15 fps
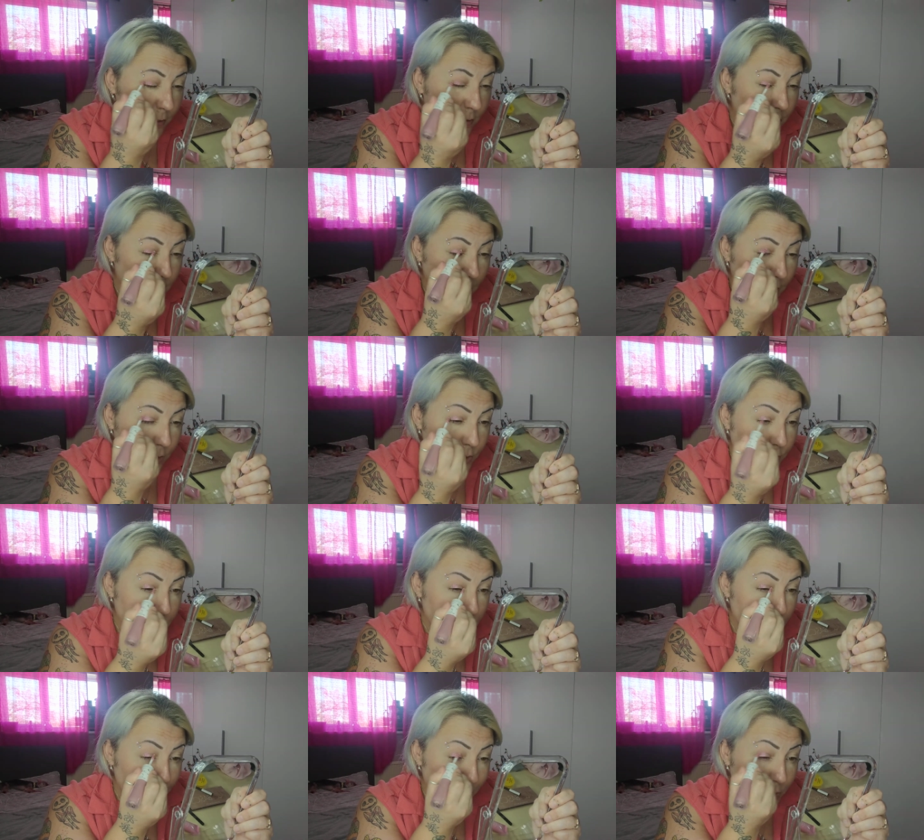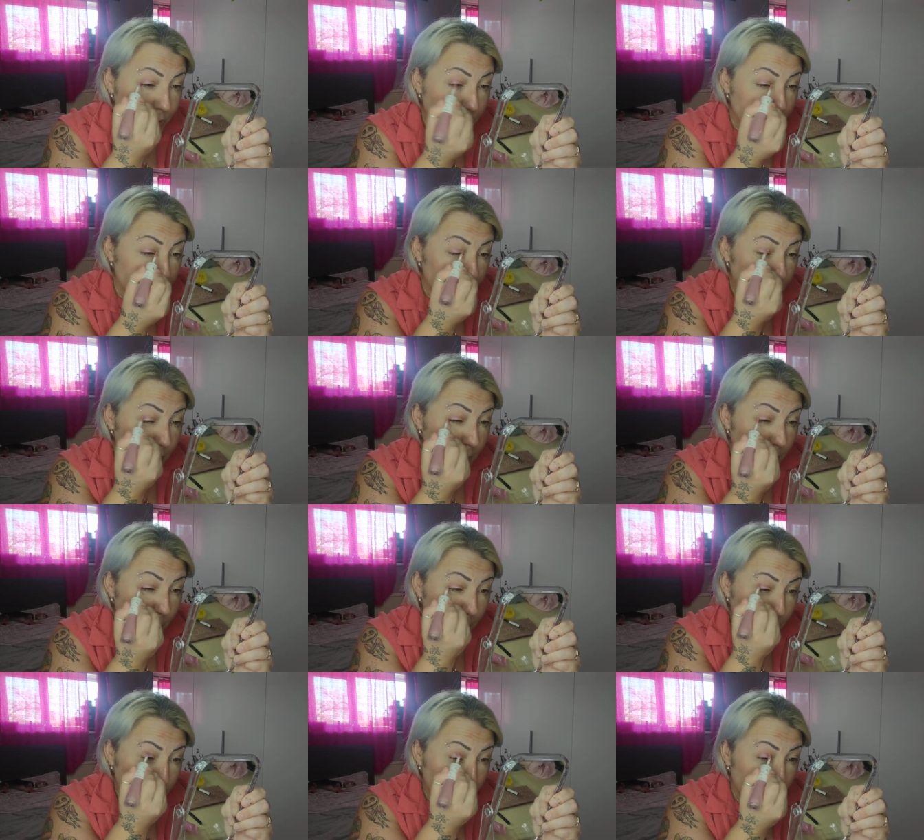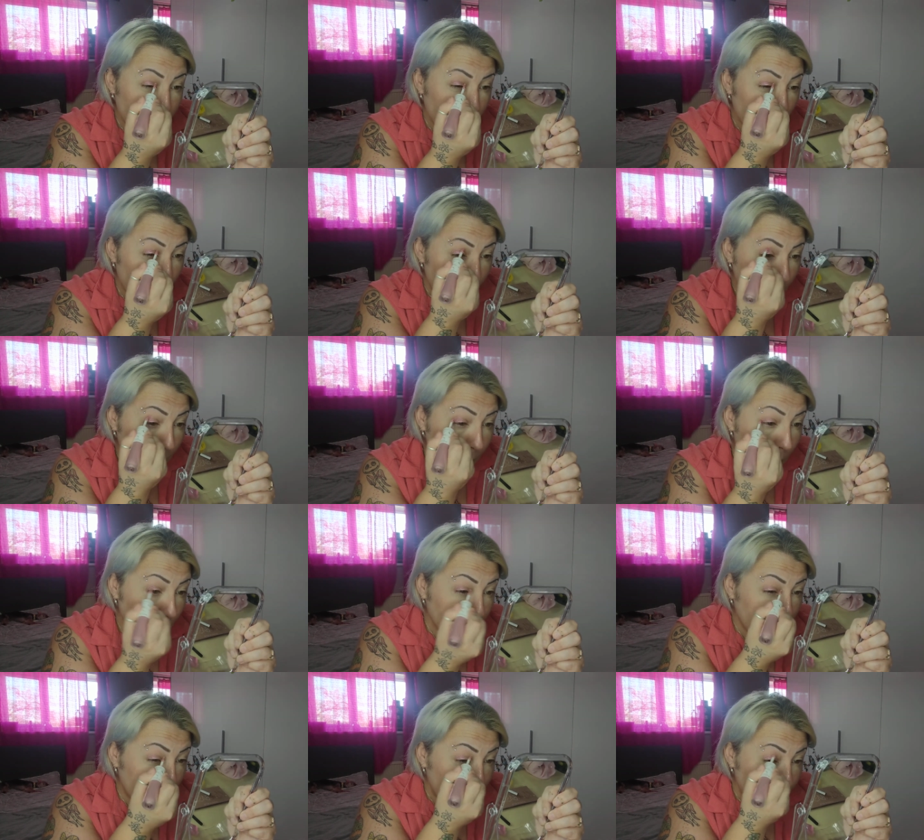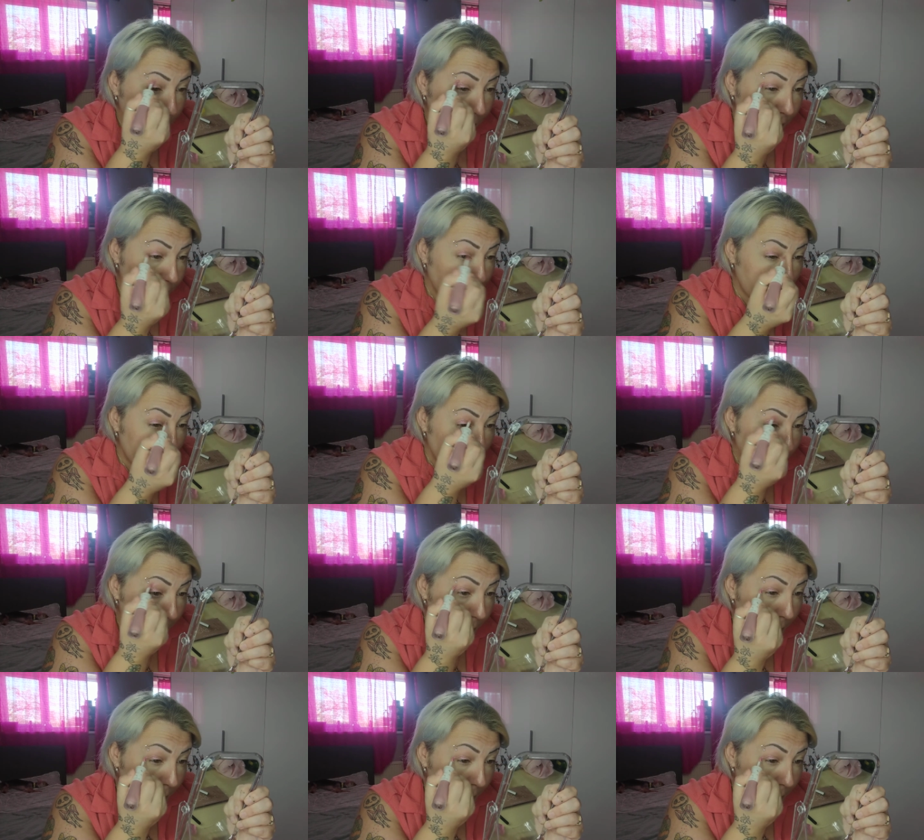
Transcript: So I'm just going to put it all over.